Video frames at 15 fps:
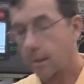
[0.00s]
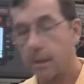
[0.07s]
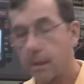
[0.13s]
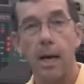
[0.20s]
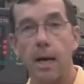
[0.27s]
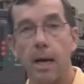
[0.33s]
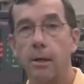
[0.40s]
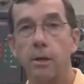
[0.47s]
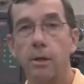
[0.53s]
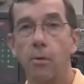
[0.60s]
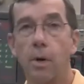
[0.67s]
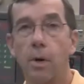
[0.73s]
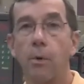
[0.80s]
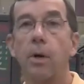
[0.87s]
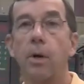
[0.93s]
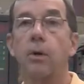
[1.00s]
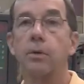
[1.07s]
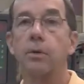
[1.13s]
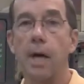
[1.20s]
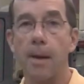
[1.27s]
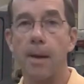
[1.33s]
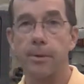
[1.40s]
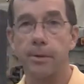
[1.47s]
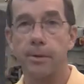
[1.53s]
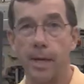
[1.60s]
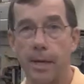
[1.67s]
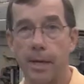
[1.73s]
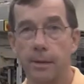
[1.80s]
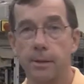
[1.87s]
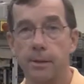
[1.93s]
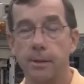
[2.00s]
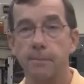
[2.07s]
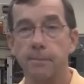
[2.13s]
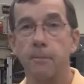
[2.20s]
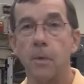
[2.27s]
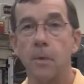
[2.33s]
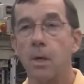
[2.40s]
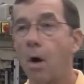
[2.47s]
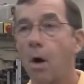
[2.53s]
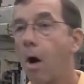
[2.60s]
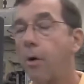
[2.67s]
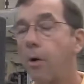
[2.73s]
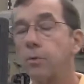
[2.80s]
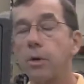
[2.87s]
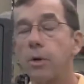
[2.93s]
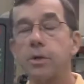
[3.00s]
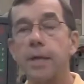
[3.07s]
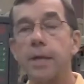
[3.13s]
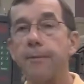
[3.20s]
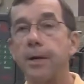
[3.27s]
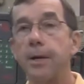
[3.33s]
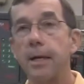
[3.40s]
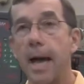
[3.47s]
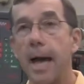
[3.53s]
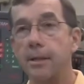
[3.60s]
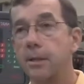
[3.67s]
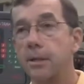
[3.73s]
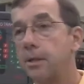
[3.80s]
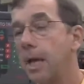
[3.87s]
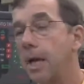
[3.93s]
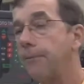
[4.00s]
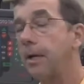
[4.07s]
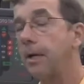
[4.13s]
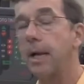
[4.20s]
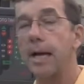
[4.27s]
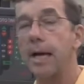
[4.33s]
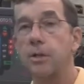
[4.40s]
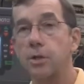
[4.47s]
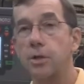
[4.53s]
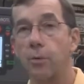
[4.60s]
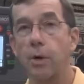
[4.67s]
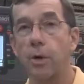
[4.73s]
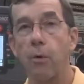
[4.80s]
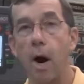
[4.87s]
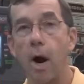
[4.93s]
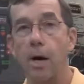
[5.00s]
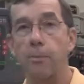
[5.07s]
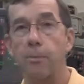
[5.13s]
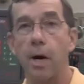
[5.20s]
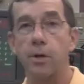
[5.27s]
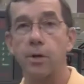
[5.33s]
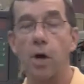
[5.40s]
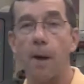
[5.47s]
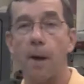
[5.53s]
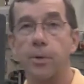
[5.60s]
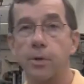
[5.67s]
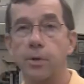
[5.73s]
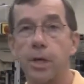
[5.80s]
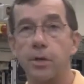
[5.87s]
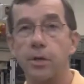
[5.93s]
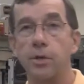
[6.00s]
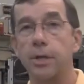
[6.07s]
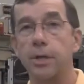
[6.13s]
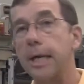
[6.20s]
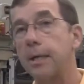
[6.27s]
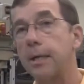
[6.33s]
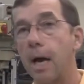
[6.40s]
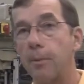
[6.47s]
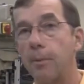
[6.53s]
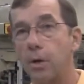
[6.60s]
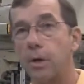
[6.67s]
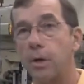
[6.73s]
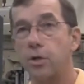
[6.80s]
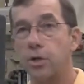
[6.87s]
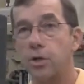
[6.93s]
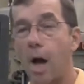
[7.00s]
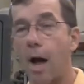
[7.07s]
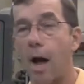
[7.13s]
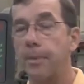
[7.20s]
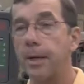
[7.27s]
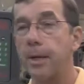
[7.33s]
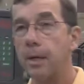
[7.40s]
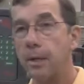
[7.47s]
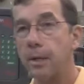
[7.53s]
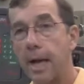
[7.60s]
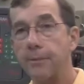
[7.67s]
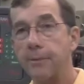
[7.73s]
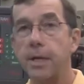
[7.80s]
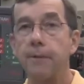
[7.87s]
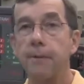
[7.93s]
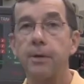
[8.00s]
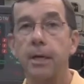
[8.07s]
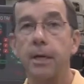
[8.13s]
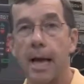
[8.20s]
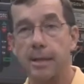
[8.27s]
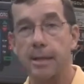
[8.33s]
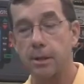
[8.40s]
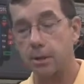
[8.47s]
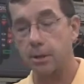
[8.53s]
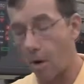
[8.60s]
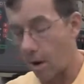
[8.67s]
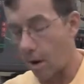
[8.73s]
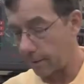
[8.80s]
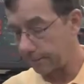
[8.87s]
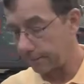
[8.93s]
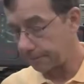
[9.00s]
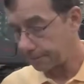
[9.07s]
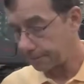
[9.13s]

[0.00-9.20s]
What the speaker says: you don't want to wear those type of things. Always wear safety glasses. Safety glasses are required by our shop procedures anytime you're in the shop to have safety glasses on.